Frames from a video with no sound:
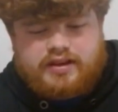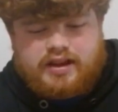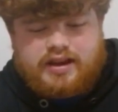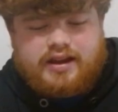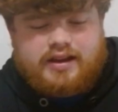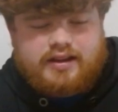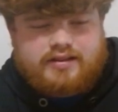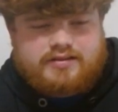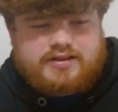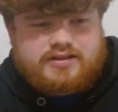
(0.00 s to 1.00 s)

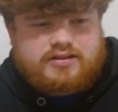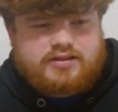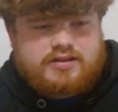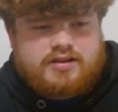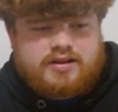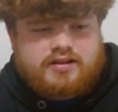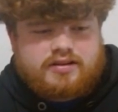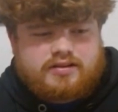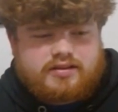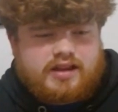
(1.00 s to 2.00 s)
And
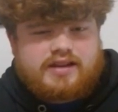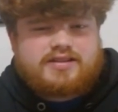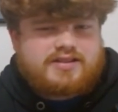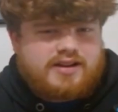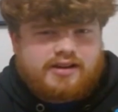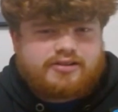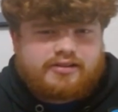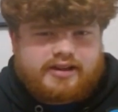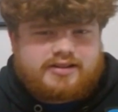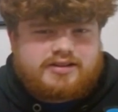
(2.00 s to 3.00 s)
that does not look
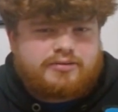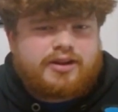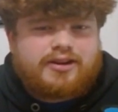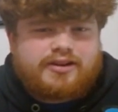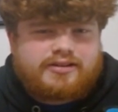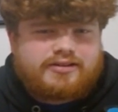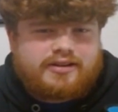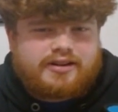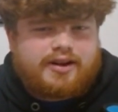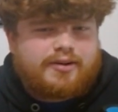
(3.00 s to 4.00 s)
like D Wade.
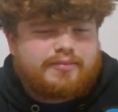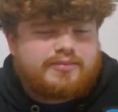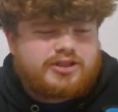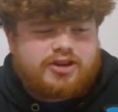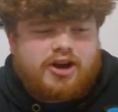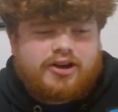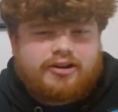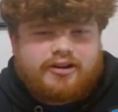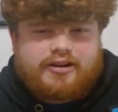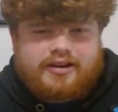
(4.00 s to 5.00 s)

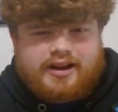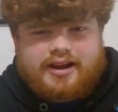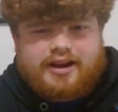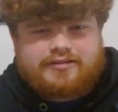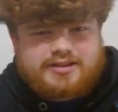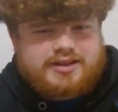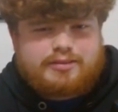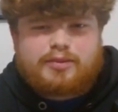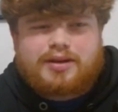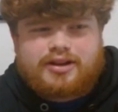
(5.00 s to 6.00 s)
Shocker, I have the
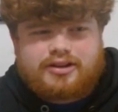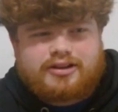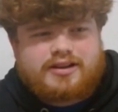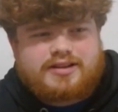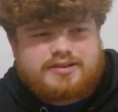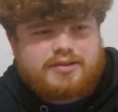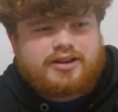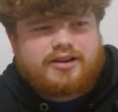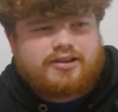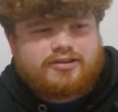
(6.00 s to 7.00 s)
same opinion as
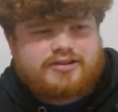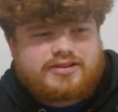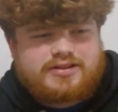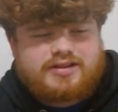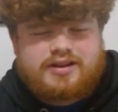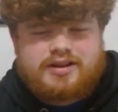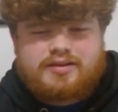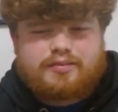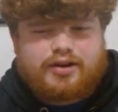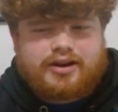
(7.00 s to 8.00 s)
many others,
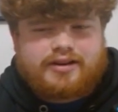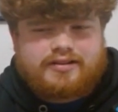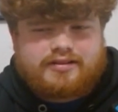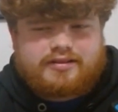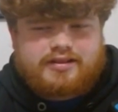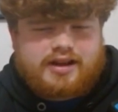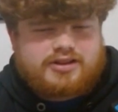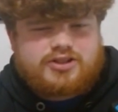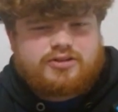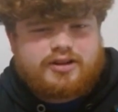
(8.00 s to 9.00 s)
but that
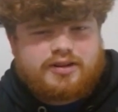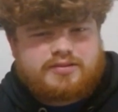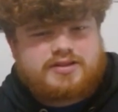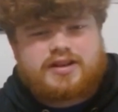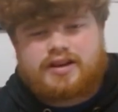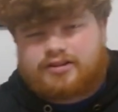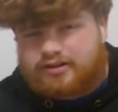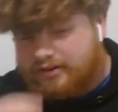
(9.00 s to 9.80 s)
straight up does not look